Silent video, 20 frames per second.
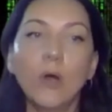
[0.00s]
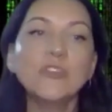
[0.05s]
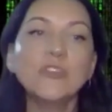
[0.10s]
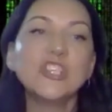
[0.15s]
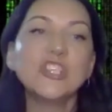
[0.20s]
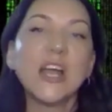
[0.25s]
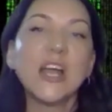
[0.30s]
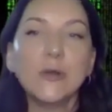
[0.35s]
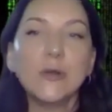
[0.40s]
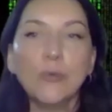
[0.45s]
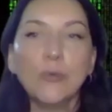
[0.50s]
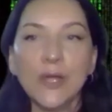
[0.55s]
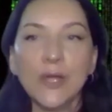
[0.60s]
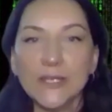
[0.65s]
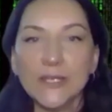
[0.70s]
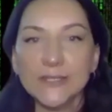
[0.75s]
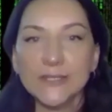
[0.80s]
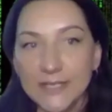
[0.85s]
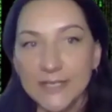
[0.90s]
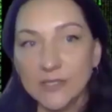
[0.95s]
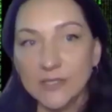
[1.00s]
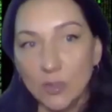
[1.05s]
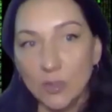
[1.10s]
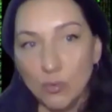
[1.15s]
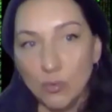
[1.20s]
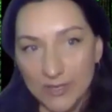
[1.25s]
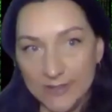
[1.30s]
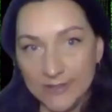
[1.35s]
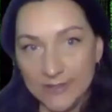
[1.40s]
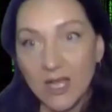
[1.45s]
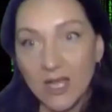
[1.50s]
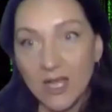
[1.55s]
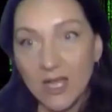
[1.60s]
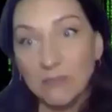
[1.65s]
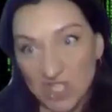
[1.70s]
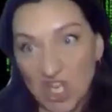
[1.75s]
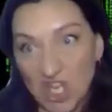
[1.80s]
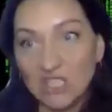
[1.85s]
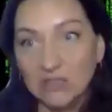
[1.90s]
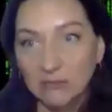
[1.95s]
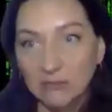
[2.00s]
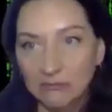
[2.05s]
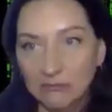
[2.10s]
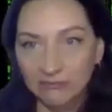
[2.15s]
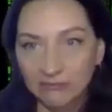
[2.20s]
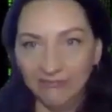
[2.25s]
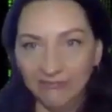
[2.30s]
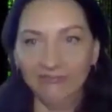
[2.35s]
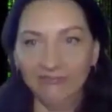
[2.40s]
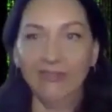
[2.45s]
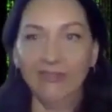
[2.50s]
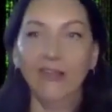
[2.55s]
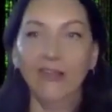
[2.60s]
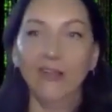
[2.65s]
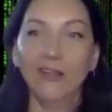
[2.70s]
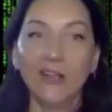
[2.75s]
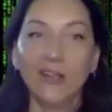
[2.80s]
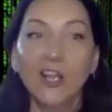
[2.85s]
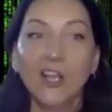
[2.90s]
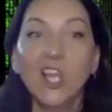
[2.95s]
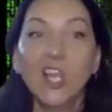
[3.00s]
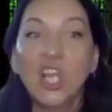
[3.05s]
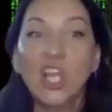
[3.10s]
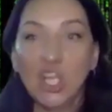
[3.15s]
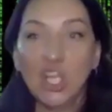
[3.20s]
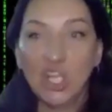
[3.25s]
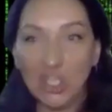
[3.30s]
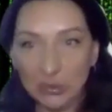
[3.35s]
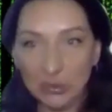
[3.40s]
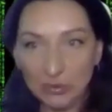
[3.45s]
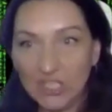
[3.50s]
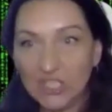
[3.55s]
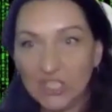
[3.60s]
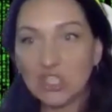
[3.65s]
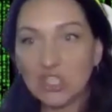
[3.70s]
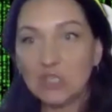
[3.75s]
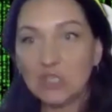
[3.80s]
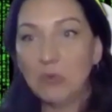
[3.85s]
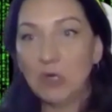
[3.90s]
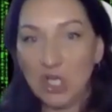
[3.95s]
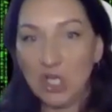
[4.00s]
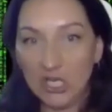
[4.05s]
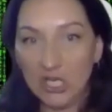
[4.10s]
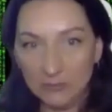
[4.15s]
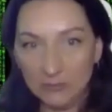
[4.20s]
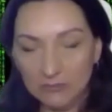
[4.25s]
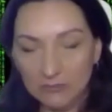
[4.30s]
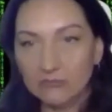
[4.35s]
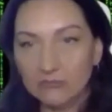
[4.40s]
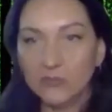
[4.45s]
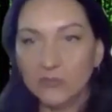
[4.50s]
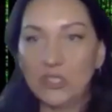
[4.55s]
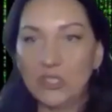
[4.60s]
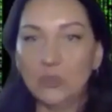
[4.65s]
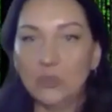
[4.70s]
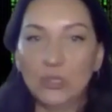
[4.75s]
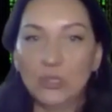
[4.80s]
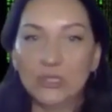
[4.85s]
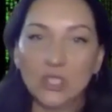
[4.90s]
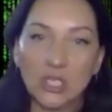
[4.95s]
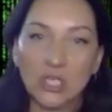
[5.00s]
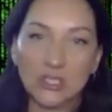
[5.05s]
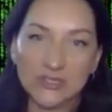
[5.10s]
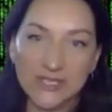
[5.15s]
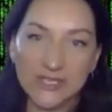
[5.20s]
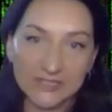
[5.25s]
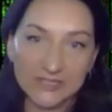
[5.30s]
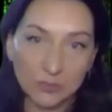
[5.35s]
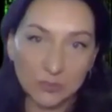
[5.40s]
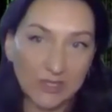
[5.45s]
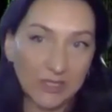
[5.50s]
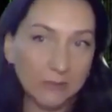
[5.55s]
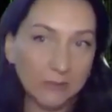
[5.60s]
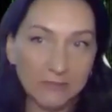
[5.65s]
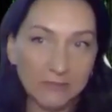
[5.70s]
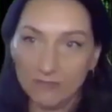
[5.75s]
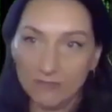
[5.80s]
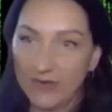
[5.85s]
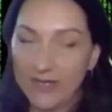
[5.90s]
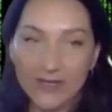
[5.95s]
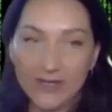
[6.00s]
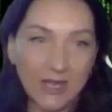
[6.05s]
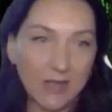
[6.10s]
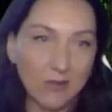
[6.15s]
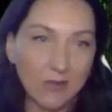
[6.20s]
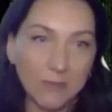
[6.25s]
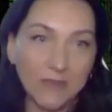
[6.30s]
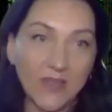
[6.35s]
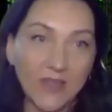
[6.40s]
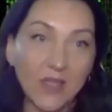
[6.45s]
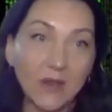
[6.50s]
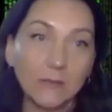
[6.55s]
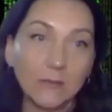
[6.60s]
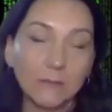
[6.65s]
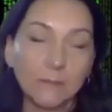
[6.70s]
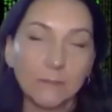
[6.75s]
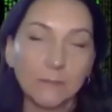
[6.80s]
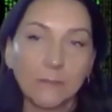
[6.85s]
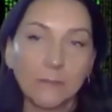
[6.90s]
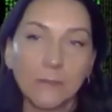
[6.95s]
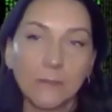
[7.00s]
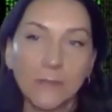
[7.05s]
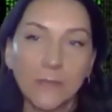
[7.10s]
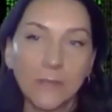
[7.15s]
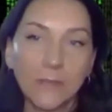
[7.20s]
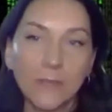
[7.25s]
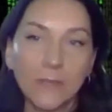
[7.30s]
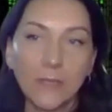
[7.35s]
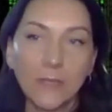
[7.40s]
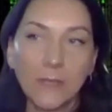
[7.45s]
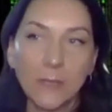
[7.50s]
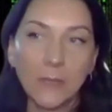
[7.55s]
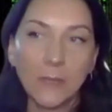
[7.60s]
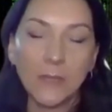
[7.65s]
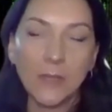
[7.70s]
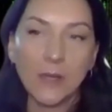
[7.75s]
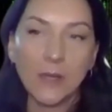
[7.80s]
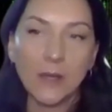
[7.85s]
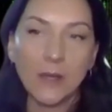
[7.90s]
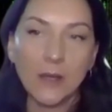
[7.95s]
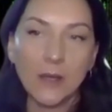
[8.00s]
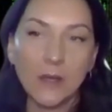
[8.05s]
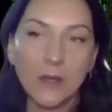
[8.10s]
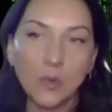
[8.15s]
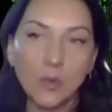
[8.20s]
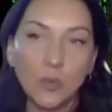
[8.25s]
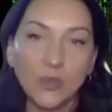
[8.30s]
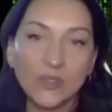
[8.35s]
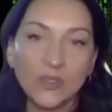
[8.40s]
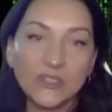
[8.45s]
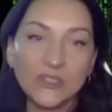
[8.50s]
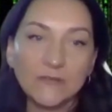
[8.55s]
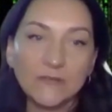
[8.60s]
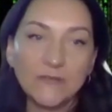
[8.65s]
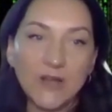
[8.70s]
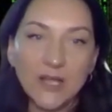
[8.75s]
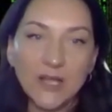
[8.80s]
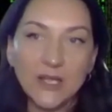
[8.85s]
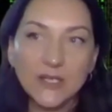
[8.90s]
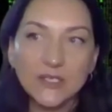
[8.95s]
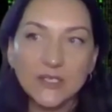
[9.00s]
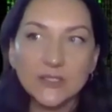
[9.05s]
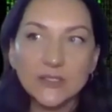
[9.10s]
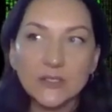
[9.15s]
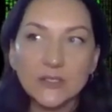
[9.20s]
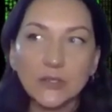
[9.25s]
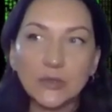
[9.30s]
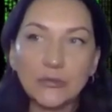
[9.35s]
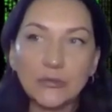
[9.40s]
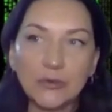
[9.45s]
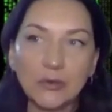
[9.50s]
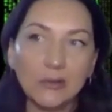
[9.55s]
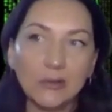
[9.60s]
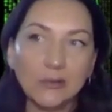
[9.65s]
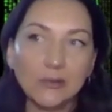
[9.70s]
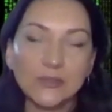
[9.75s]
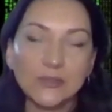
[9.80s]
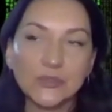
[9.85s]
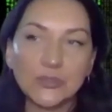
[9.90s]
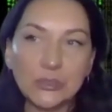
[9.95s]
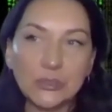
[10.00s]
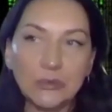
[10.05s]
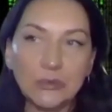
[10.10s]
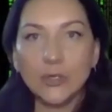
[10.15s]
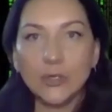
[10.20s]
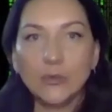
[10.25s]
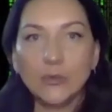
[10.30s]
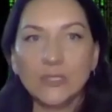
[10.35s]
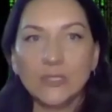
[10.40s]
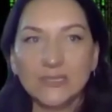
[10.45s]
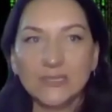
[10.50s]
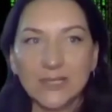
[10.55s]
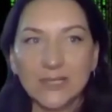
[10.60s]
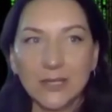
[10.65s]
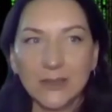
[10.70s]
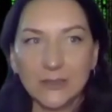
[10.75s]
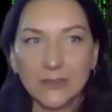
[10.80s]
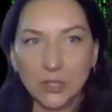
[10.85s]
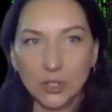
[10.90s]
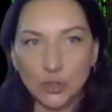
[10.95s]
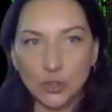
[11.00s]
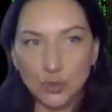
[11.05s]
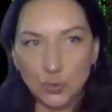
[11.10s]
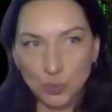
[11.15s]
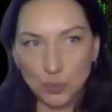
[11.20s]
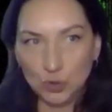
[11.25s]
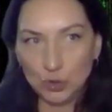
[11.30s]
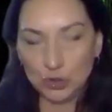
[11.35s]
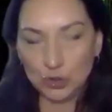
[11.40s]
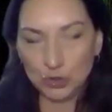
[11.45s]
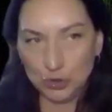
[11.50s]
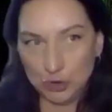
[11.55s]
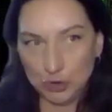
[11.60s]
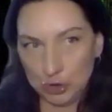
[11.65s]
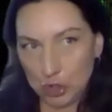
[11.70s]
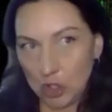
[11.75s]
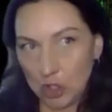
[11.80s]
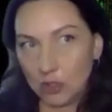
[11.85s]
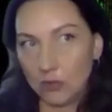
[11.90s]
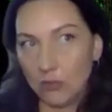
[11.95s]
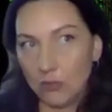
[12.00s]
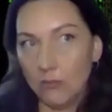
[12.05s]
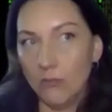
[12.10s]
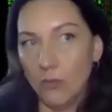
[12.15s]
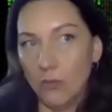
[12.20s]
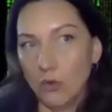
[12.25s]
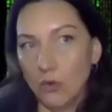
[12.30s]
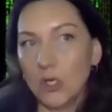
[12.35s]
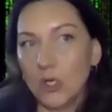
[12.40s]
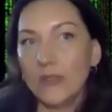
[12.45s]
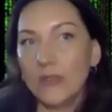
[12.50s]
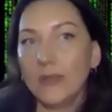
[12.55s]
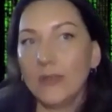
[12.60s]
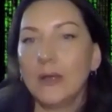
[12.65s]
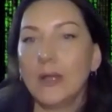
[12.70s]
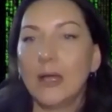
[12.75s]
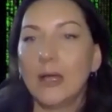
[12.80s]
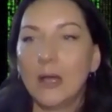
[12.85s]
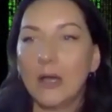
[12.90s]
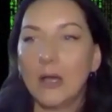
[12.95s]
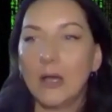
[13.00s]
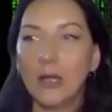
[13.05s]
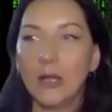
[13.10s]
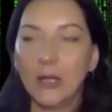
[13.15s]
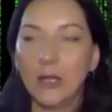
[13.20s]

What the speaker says: won't shy away saying, no, honey, I'm done. You want to talk more, we'll talk next week, but right now I'm done. With defined throats, I notice that they do talk more than